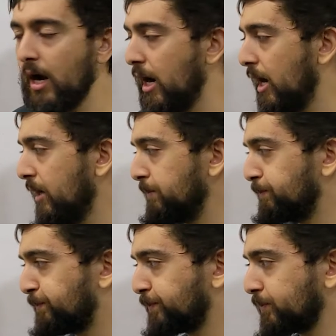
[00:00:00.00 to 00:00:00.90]

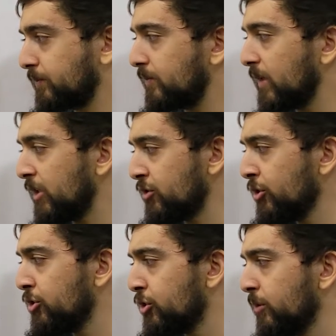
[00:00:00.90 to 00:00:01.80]

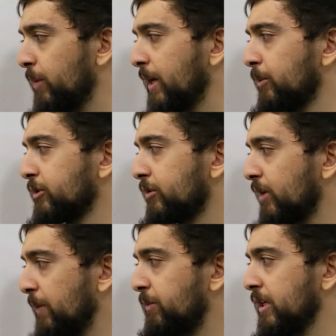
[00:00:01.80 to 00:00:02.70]
So you should be able to
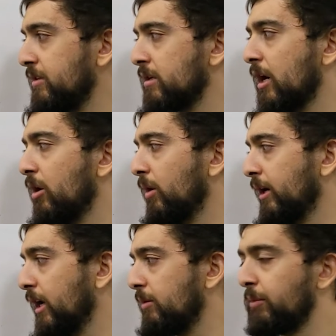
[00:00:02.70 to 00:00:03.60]
rep these
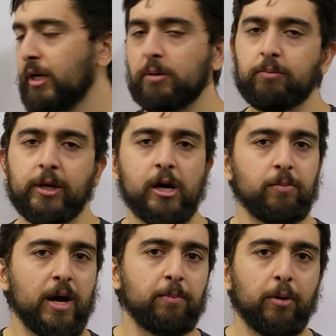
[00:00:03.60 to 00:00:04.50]
out. Again, pick
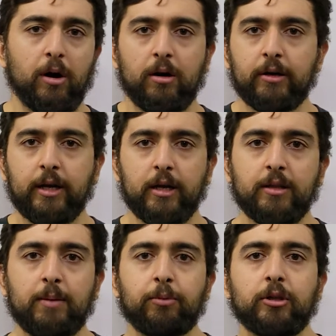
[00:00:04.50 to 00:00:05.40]
up that bar, or get
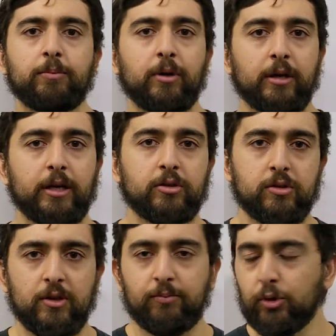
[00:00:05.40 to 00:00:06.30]
on that pull-up bar and get
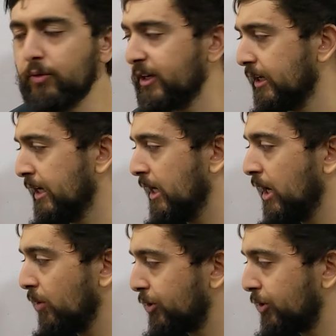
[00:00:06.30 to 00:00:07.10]
yourself moving.